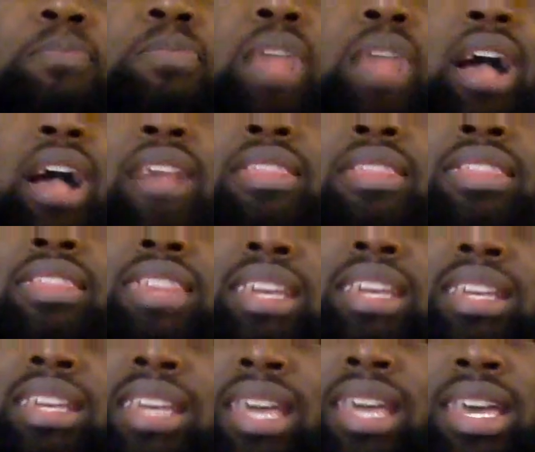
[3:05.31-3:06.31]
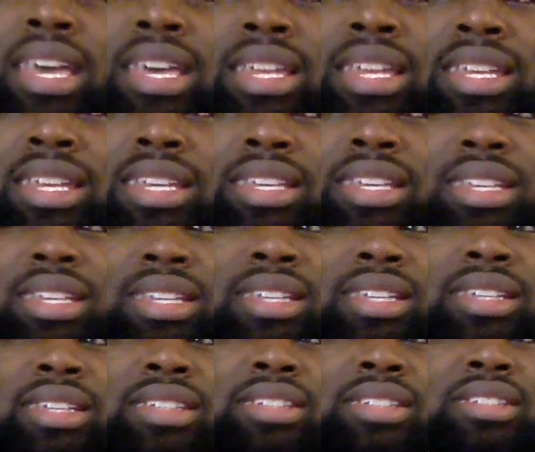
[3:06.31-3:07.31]
I think it
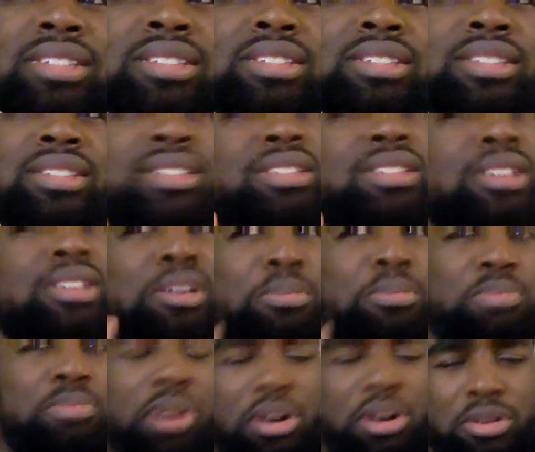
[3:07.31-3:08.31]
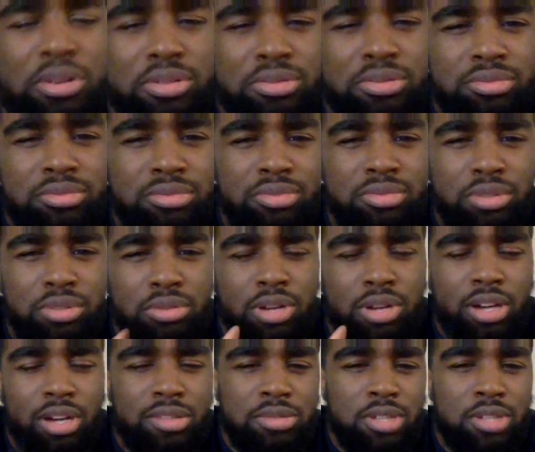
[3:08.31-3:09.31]
is Capone who
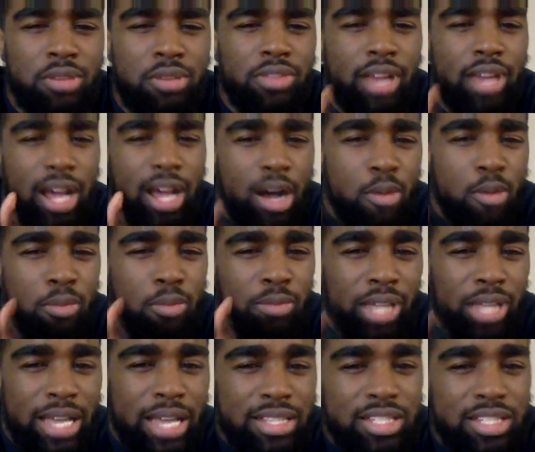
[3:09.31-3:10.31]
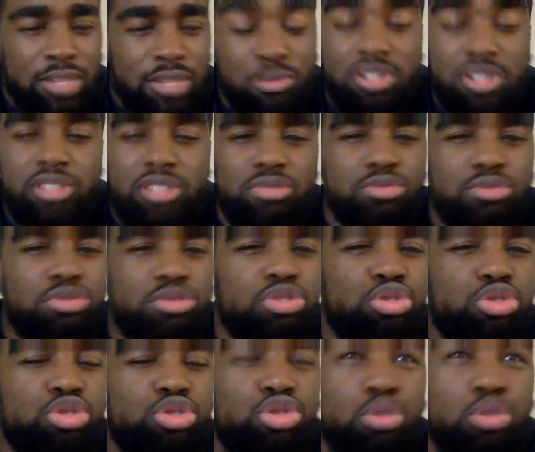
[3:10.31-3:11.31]
calls himself the album Nazi, which is
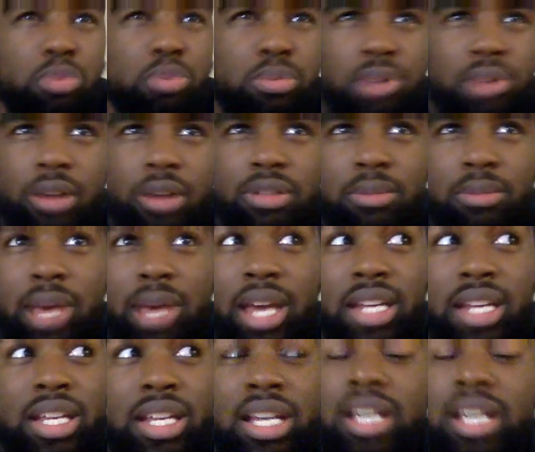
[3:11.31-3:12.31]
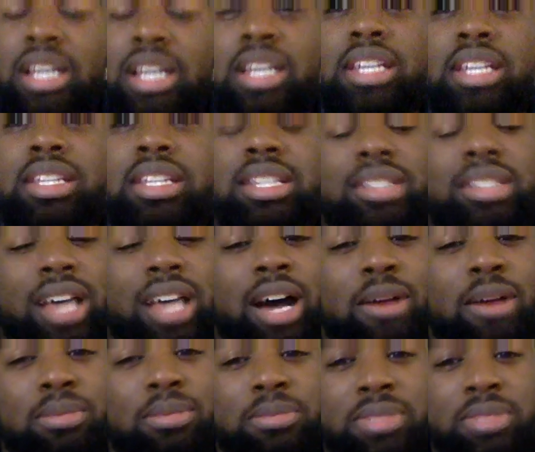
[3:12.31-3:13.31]
super problematic. This
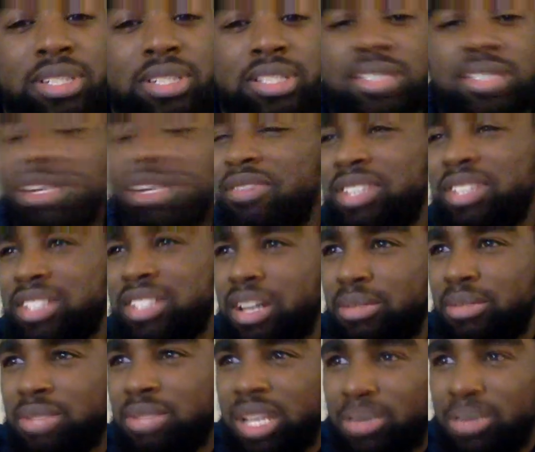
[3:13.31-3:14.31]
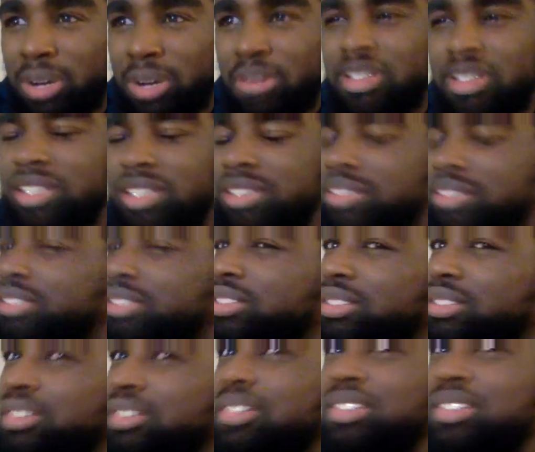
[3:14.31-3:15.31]
album is if this album came out in
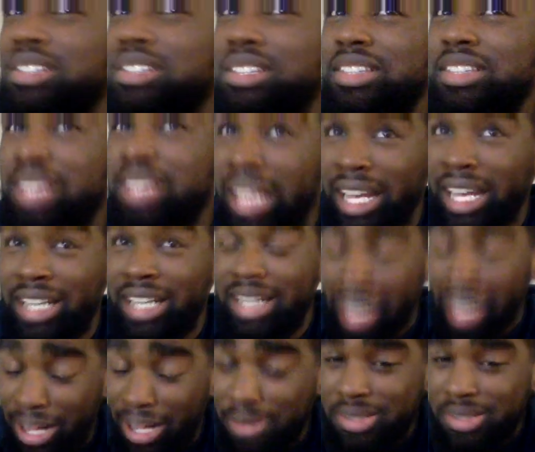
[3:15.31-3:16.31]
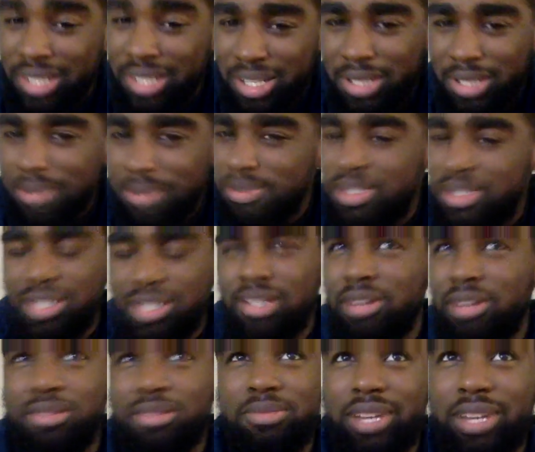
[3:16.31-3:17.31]
like now times,
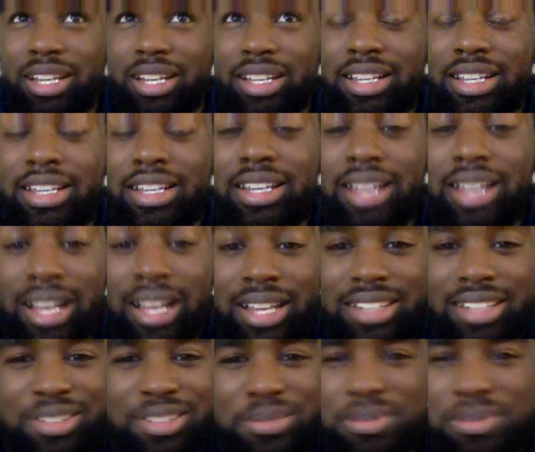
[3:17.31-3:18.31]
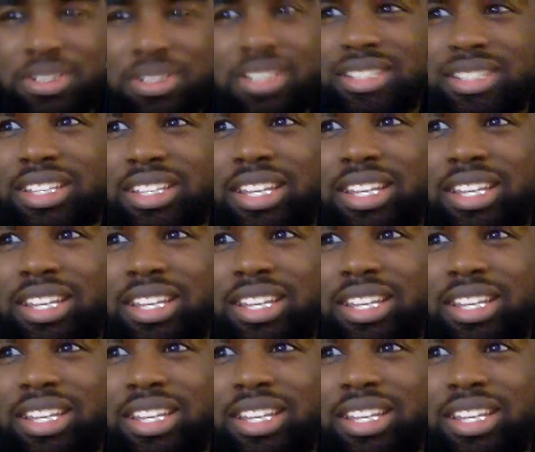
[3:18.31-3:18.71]
oh my god, you wouldn't.